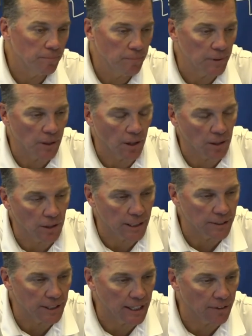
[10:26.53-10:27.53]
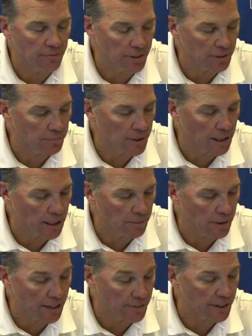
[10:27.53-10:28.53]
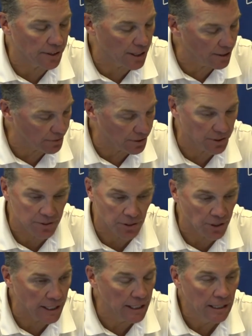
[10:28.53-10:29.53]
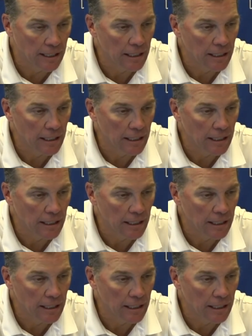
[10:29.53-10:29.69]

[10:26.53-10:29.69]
You know, I'll look at the effort. I think our effort is good.